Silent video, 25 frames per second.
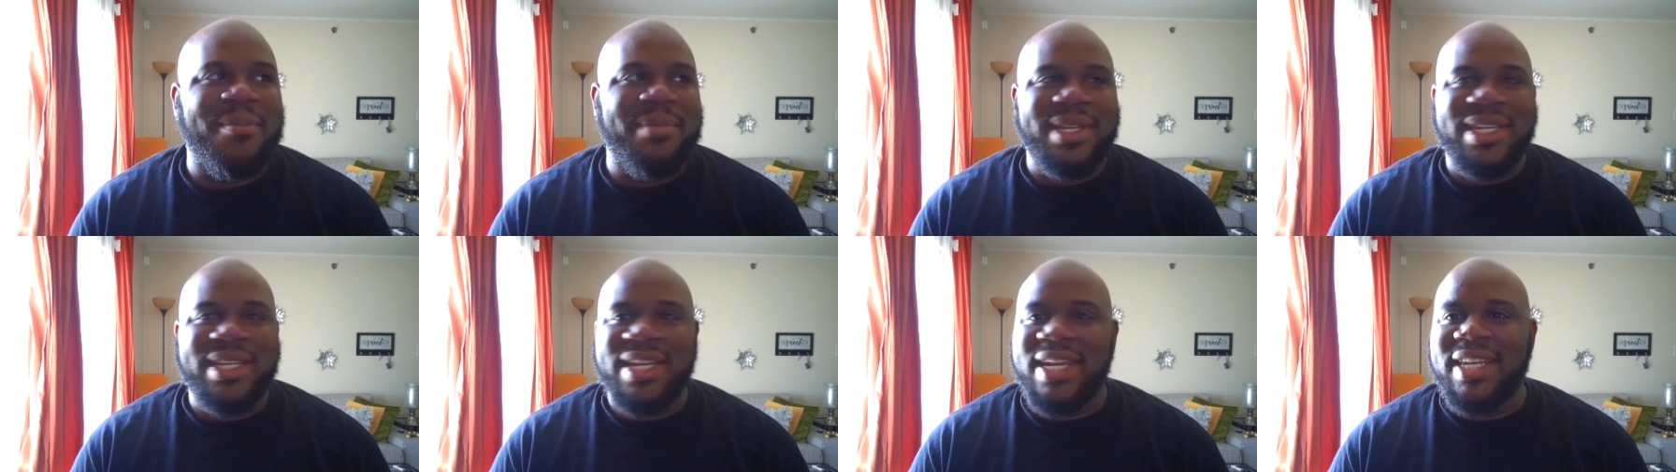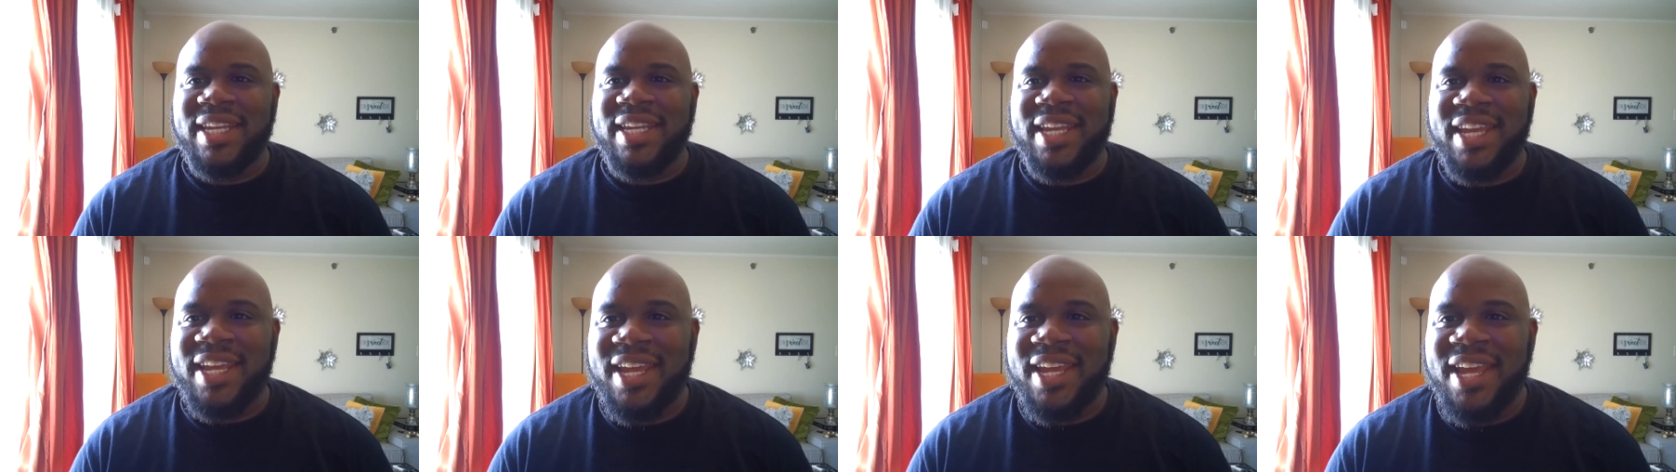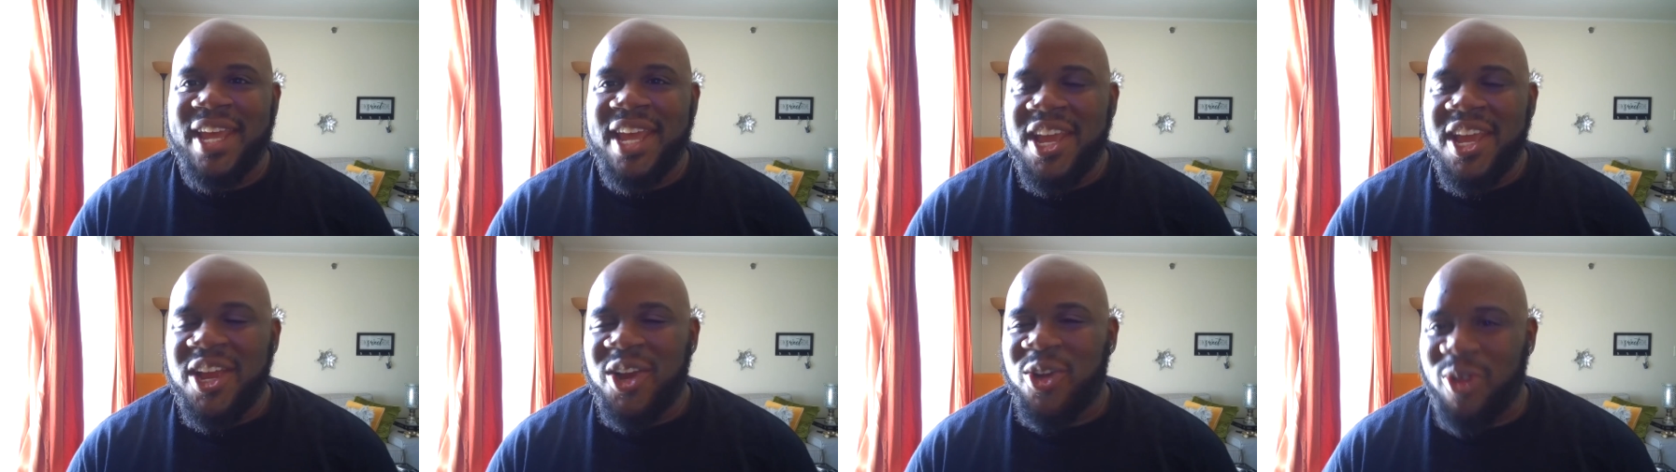but didn't get
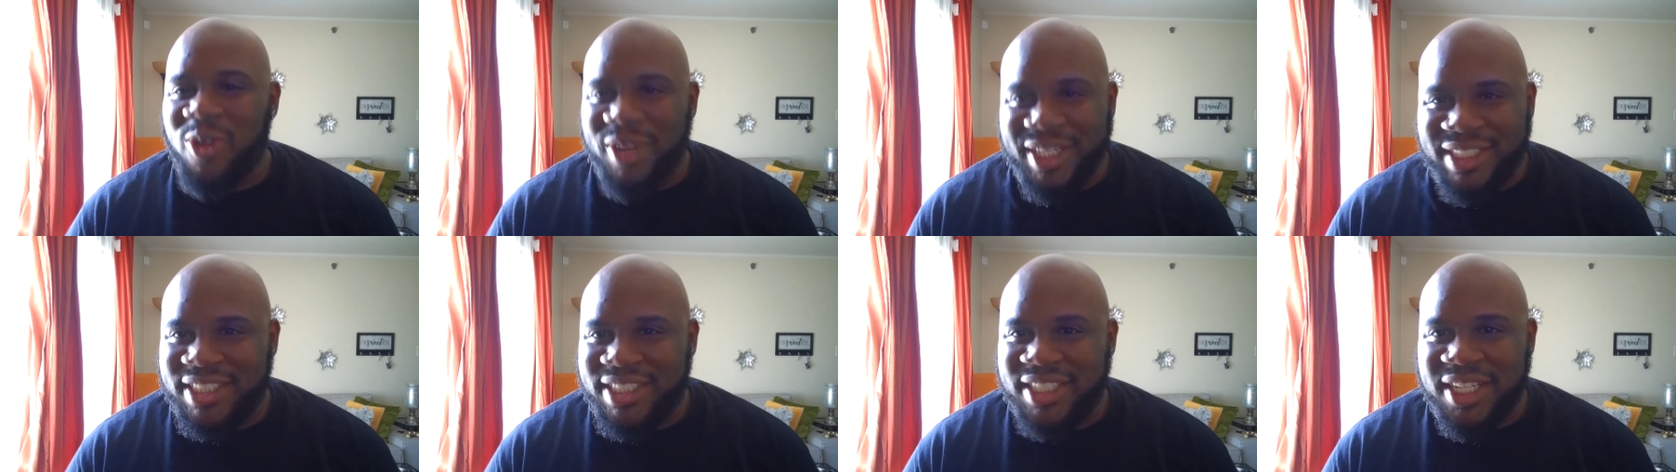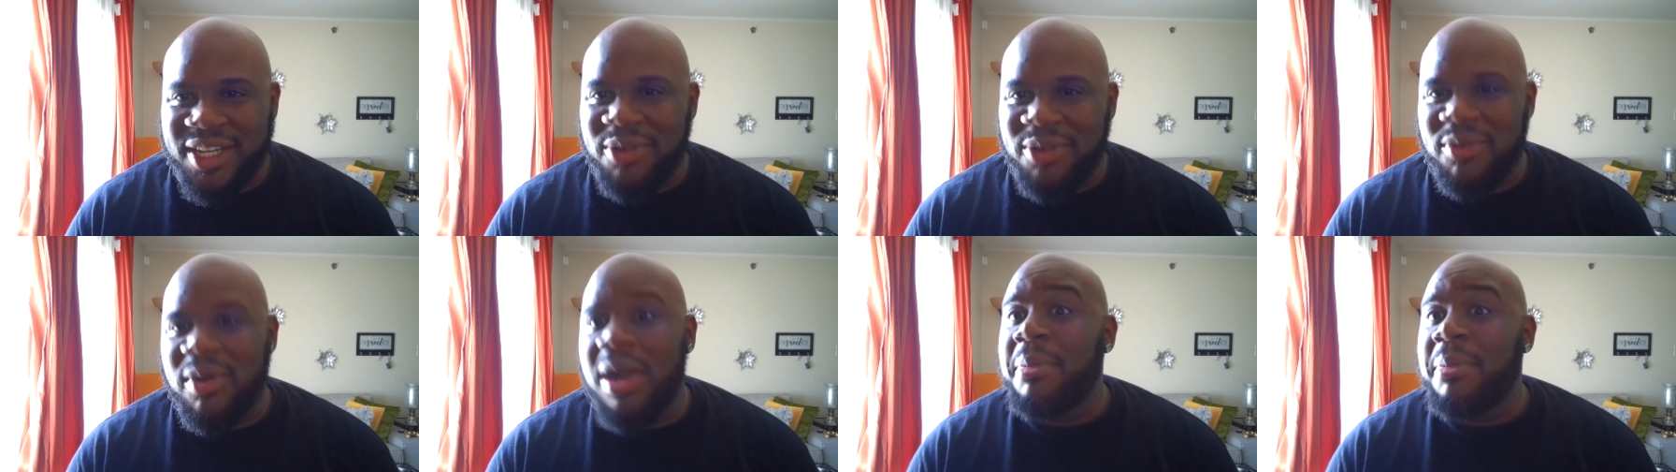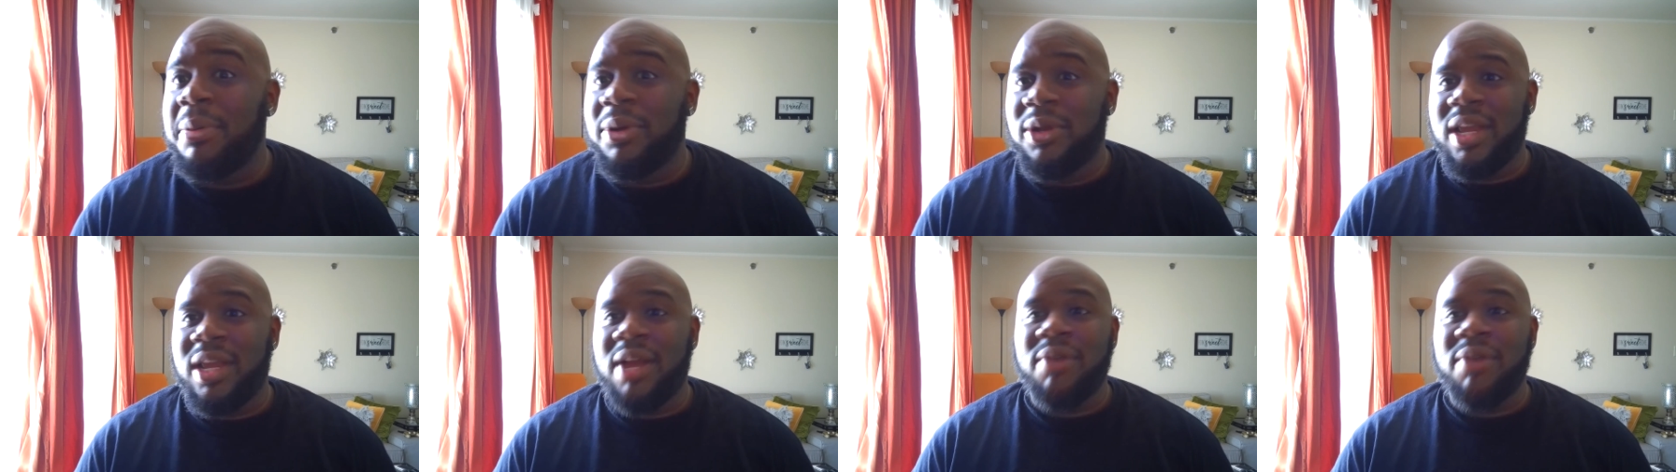crushed in the rubble.